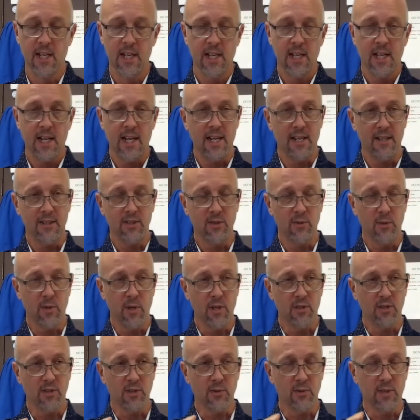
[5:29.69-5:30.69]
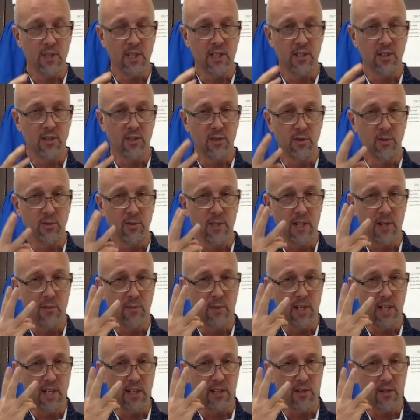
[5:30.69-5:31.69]
And you also get to now what
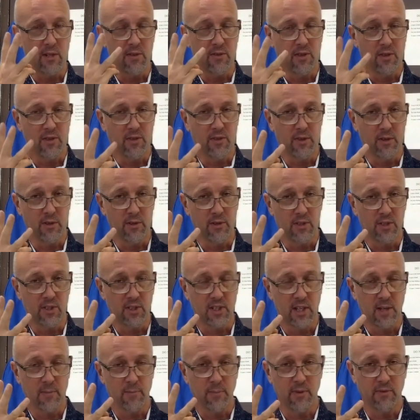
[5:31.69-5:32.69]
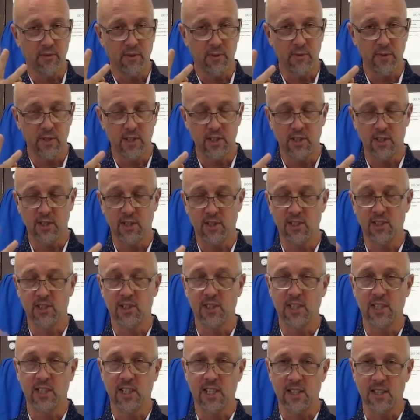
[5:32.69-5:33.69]
I call the third step of efficient
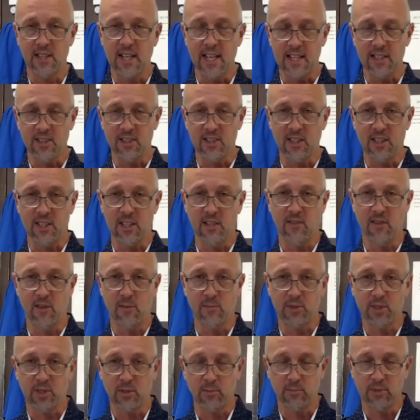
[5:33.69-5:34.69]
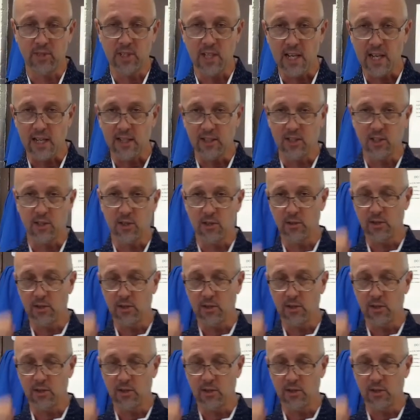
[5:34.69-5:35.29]
listening, and that is to give them some technical